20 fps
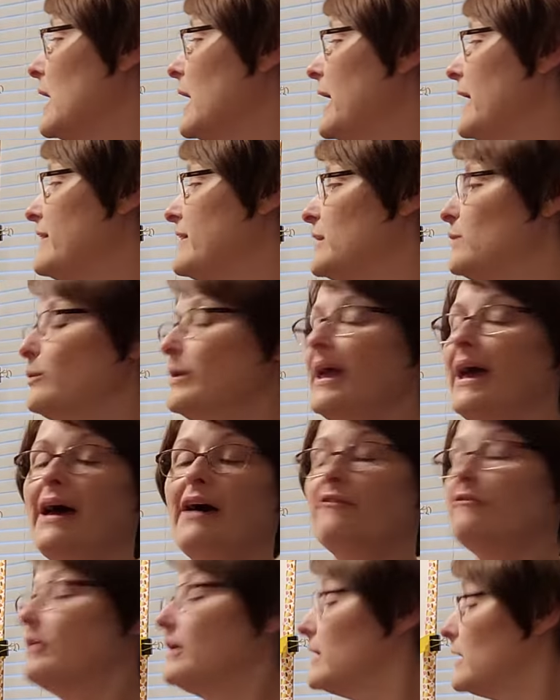And then we
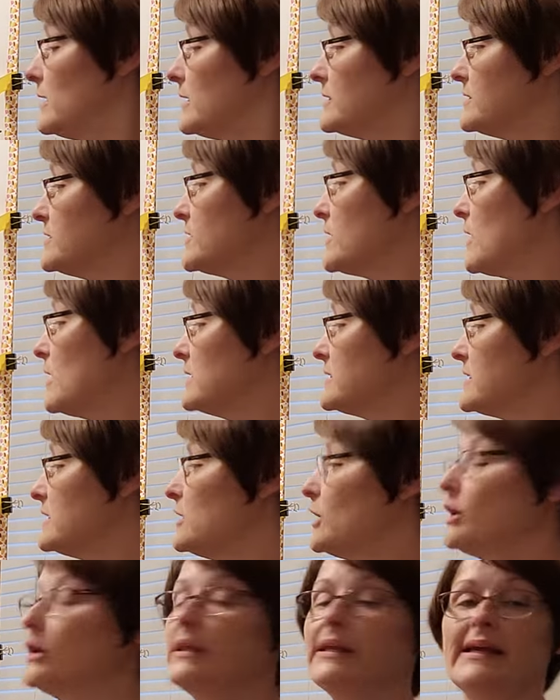have Zanz in
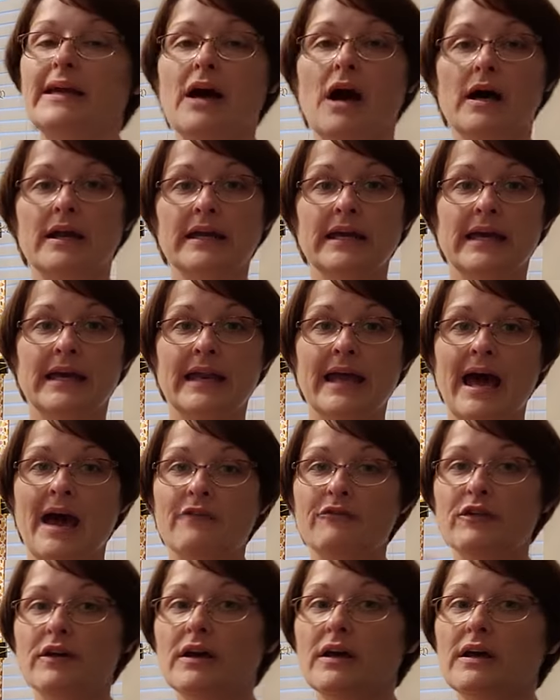early Ghana in
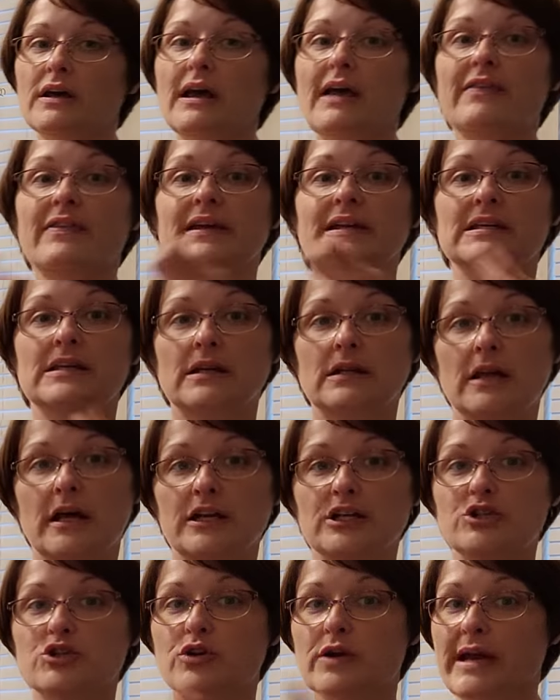Africa, and they did a lot
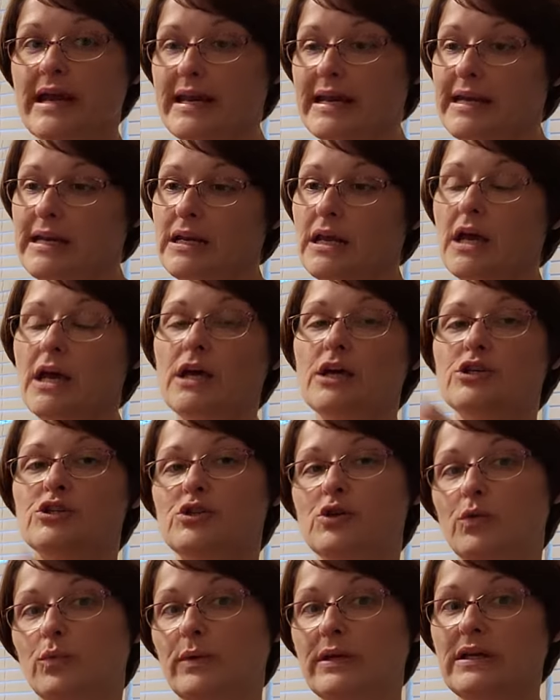of trading.
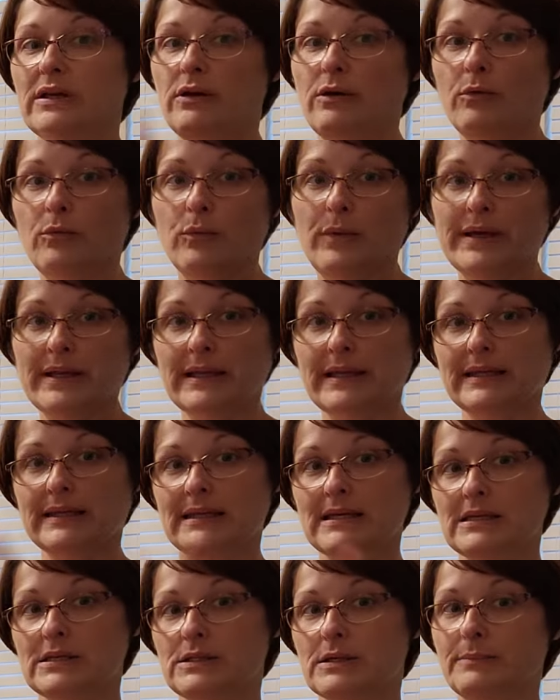So we went like
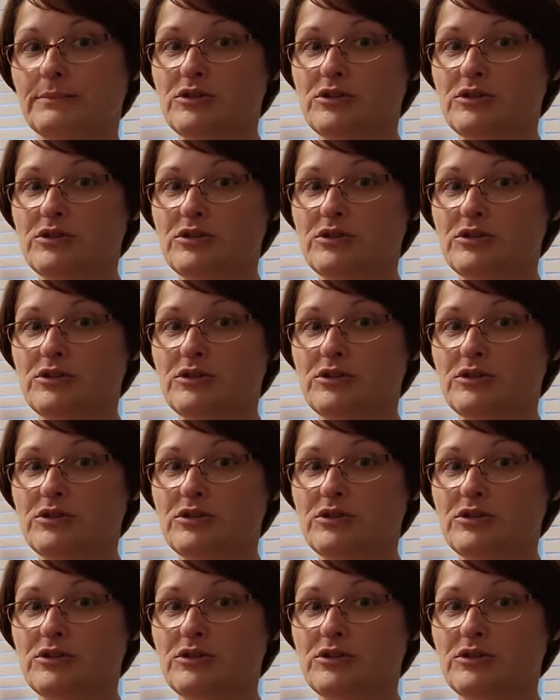this, I'm